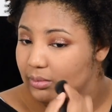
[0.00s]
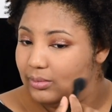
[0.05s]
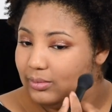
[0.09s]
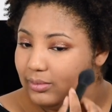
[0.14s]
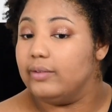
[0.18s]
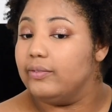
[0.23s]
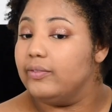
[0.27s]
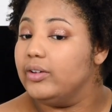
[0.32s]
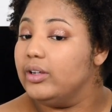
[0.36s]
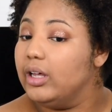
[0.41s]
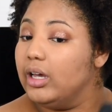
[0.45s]
I
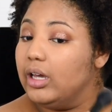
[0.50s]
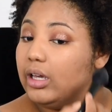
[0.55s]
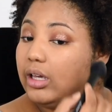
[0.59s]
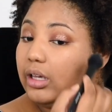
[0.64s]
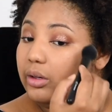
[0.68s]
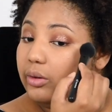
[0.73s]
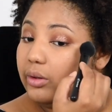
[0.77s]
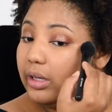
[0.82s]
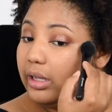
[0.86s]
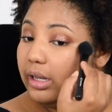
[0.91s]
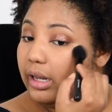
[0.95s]
feel like
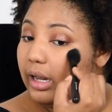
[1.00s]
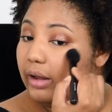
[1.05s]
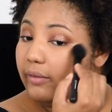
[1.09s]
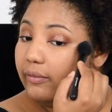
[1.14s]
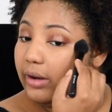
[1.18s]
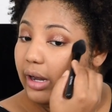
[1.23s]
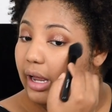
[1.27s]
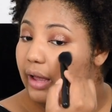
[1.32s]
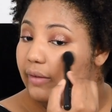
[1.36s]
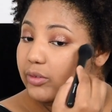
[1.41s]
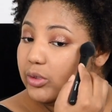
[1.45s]
you can
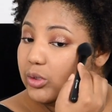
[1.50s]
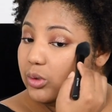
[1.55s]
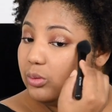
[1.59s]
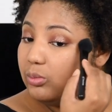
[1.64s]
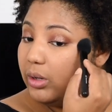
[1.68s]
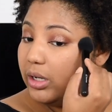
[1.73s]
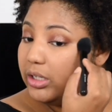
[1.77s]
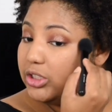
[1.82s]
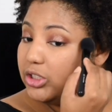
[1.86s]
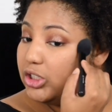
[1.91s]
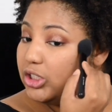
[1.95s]
never have too
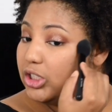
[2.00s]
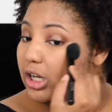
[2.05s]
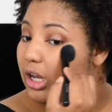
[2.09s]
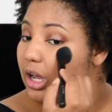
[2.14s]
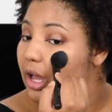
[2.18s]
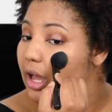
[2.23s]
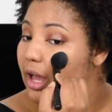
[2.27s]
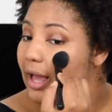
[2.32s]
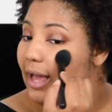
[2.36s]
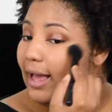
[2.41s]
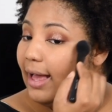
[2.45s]
much
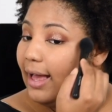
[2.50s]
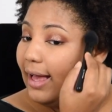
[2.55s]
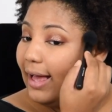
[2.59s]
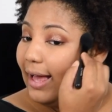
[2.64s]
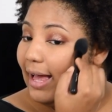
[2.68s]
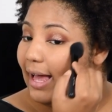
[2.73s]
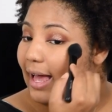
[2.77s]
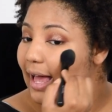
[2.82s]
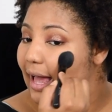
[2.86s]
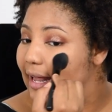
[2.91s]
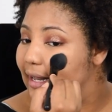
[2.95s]

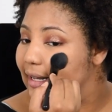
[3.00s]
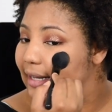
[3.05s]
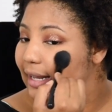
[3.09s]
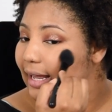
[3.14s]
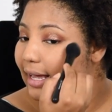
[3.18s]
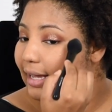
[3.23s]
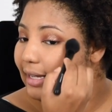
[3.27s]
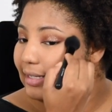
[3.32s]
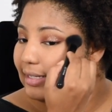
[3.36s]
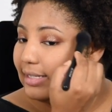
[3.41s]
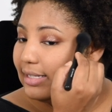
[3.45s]

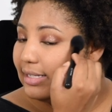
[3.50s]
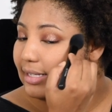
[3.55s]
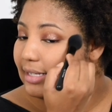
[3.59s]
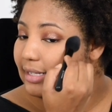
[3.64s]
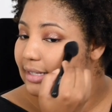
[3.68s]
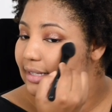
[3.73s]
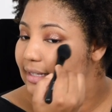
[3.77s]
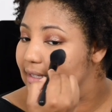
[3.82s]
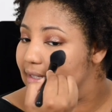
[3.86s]
highlight.